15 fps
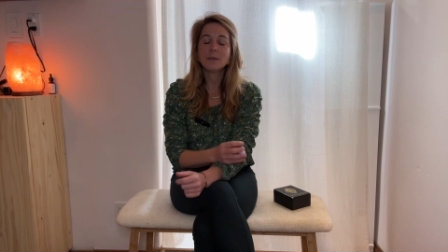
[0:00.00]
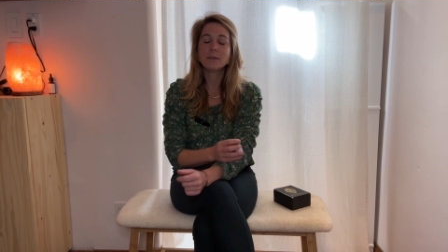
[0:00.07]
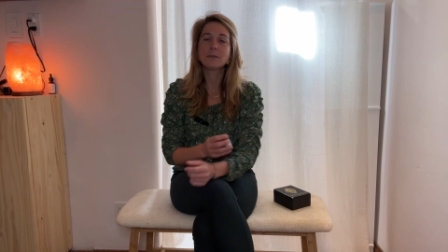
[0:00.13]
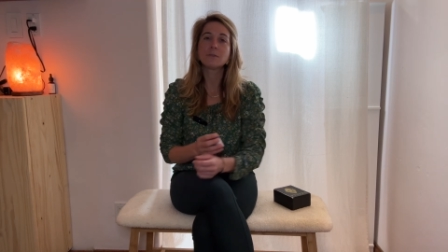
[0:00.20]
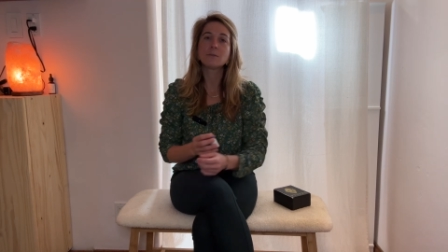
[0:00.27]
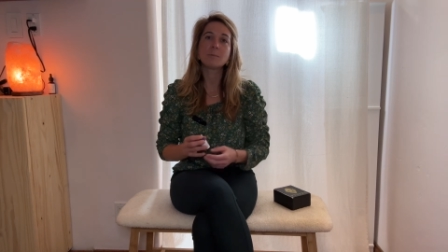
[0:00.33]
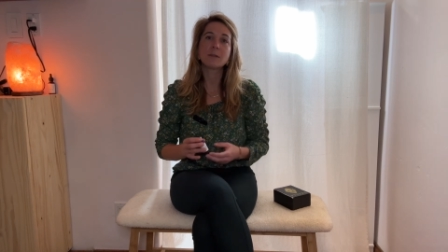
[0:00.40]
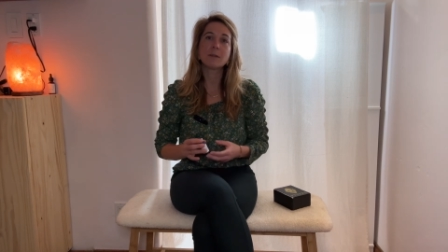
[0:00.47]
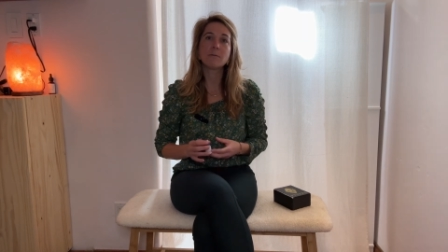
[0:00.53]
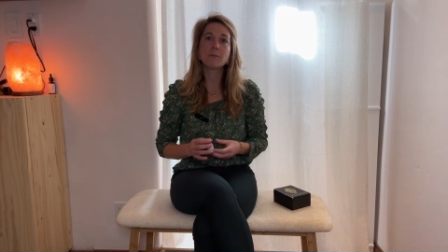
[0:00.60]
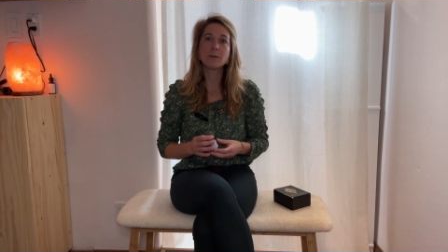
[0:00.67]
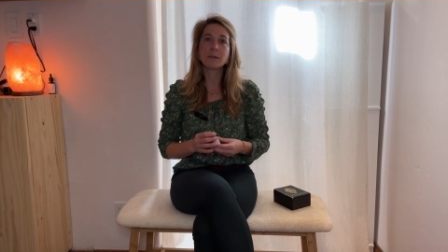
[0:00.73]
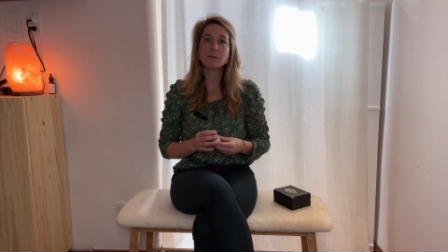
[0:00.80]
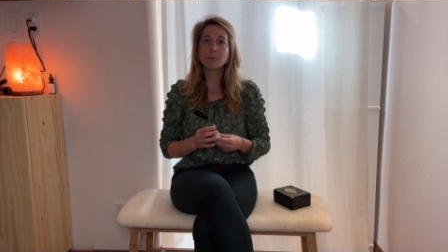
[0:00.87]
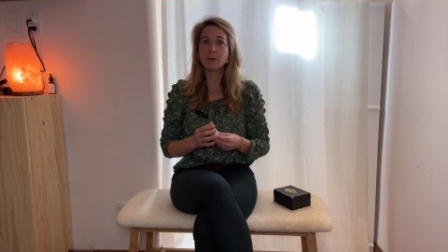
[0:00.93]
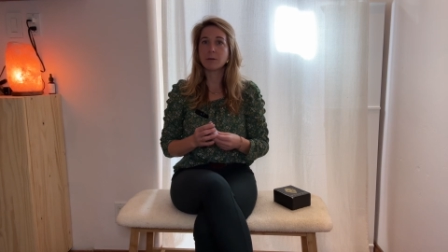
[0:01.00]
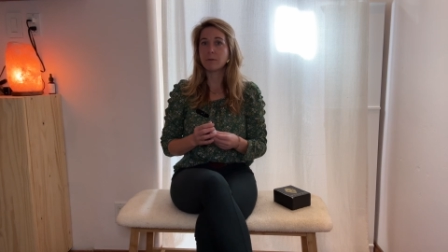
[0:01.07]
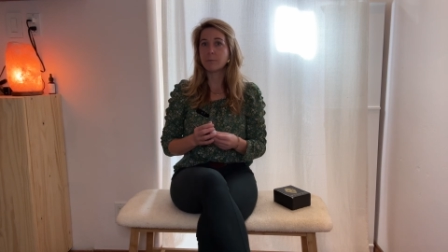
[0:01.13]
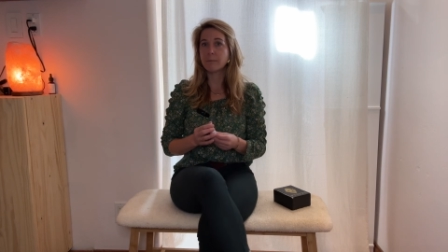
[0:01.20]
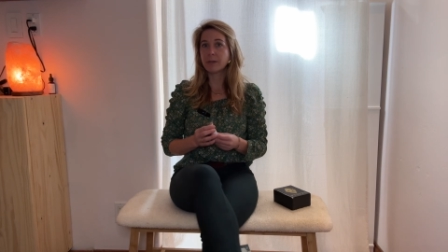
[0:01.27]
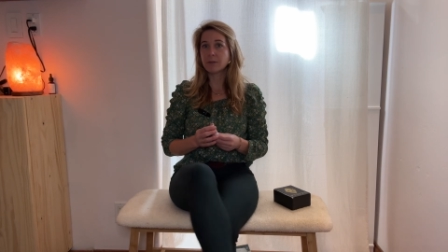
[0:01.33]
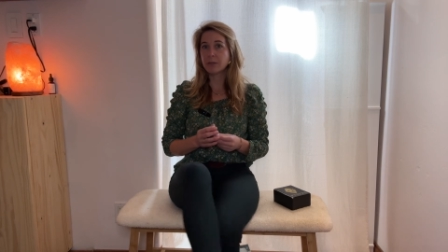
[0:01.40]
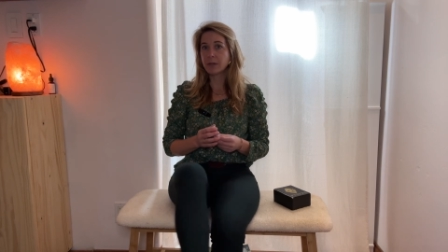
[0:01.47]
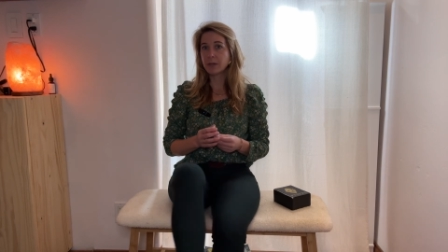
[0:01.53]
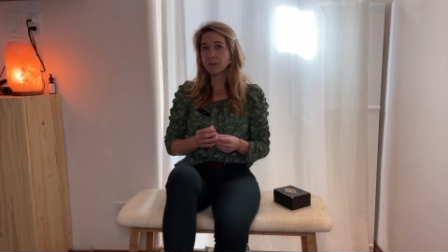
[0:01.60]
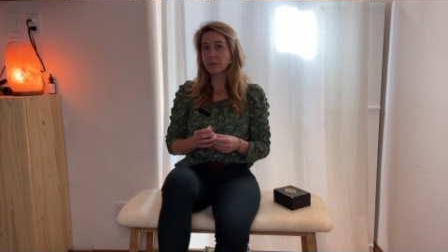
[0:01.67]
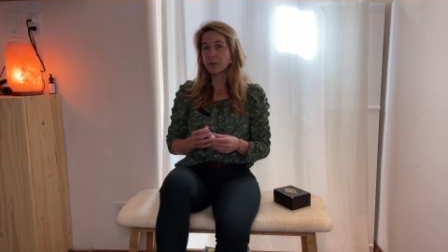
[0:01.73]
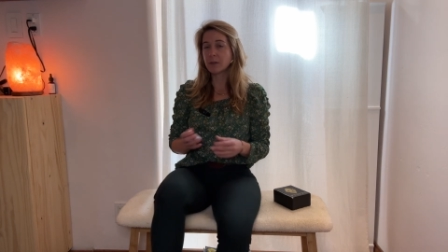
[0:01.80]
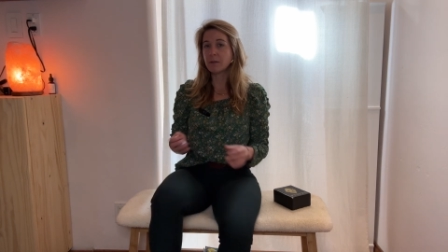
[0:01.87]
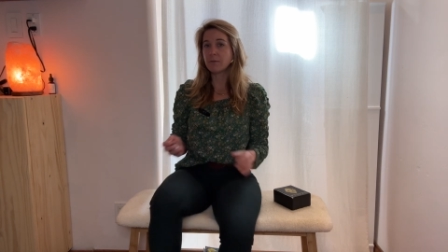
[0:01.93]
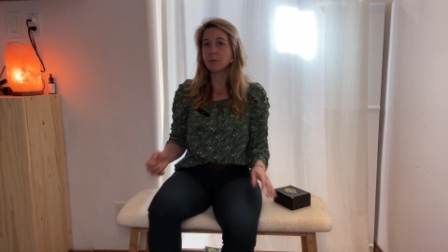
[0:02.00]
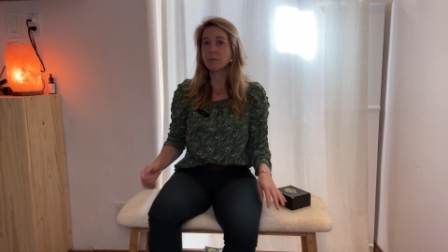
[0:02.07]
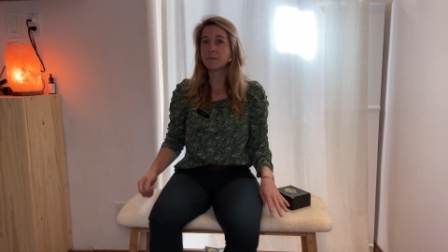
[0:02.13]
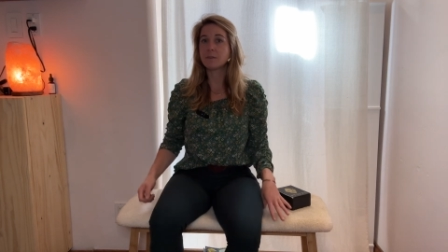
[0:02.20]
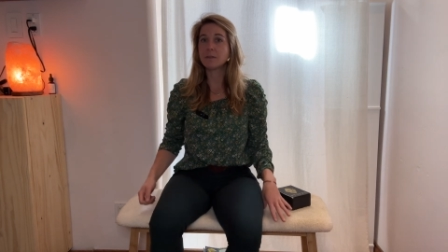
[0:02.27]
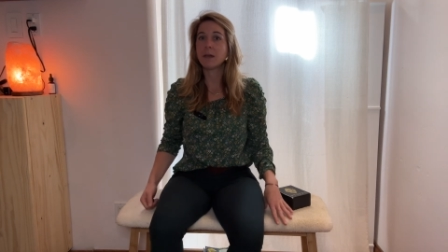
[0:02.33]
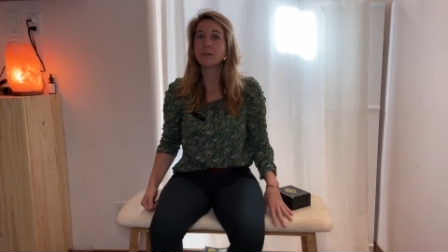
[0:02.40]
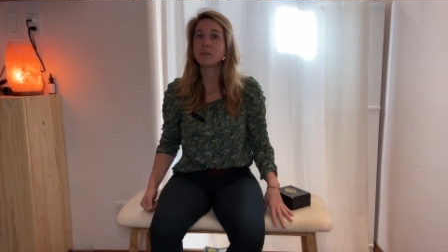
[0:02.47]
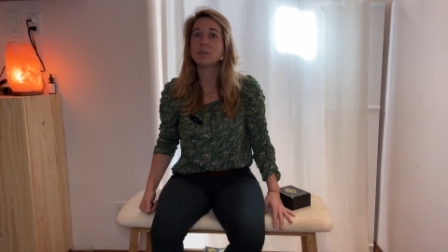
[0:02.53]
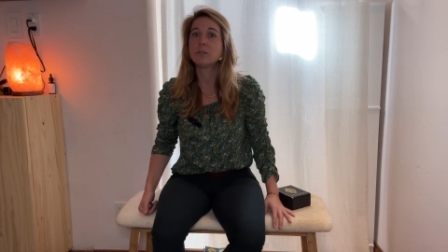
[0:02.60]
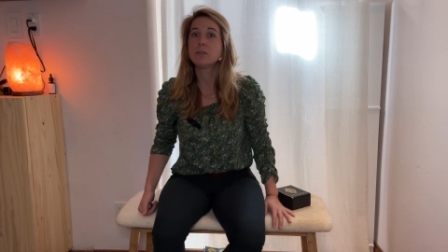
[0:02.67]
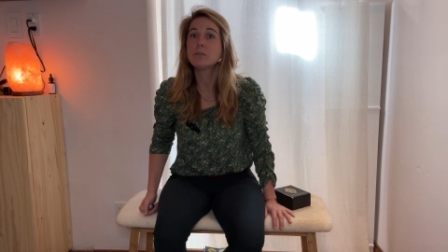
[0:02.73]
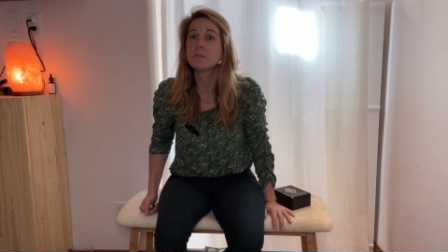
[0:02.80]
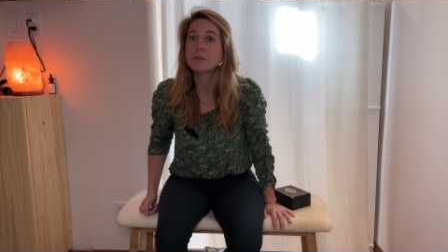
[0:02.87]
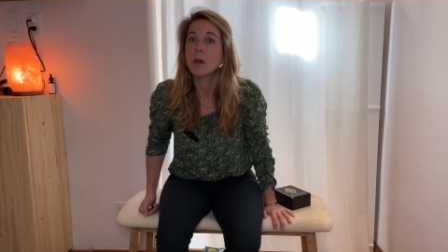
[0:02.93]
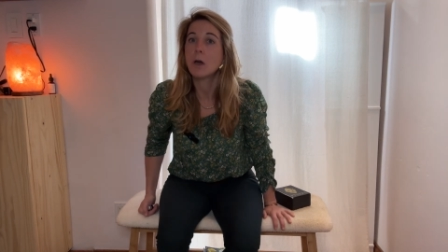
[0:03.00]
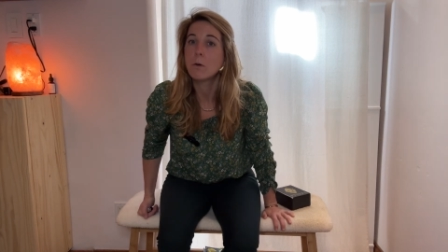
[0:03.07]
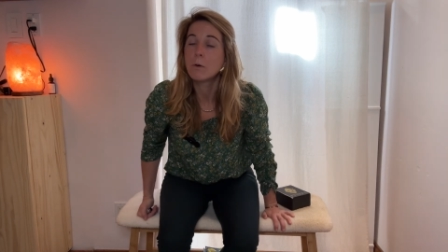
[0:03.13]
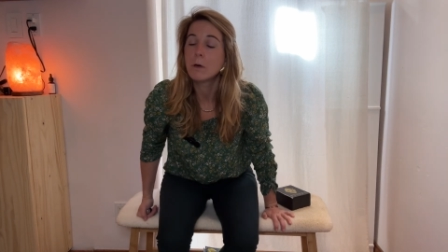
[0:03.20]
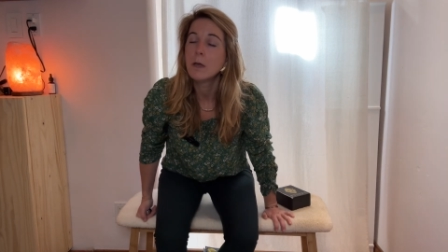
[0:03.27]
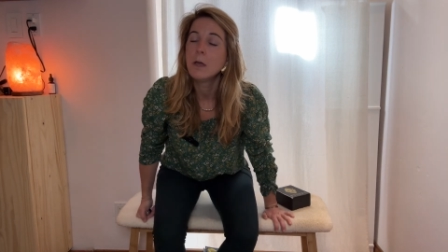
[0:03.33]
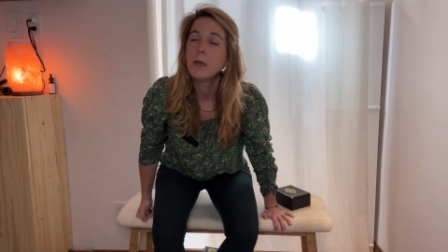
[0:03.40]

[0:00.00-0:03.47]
This will be a really beautiful meditation that if you decide to do so,